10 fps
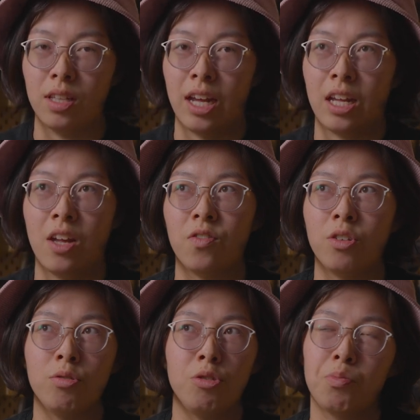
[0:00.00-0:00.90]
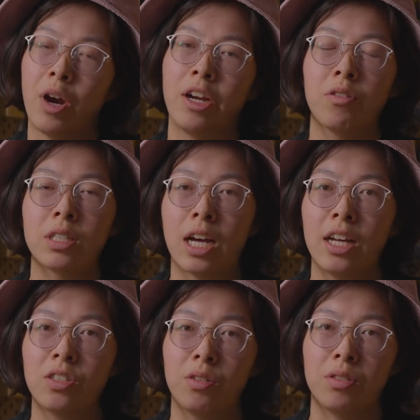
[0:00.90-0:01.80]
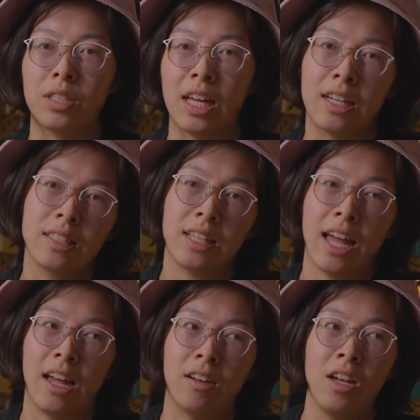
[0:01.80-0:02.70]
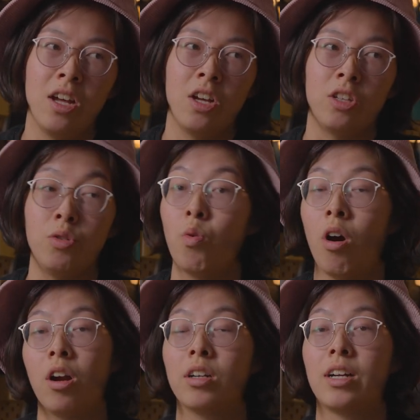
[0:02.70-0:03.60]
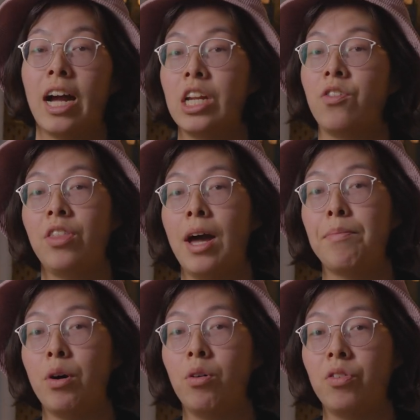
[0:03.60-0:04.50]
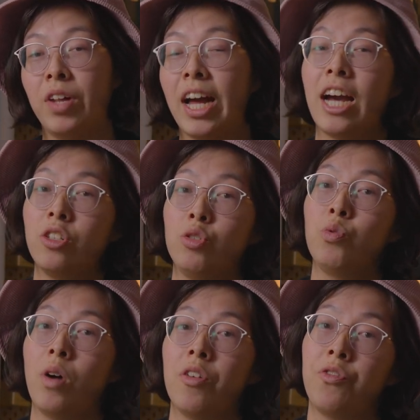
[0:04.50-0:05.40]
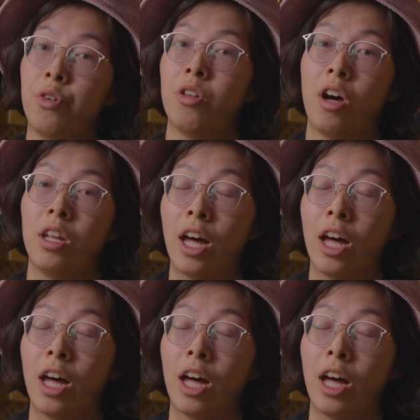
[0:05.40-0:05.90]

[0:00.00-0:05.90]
Like if you do prioritize those things and you are kind of on that boat of like, I do want full-on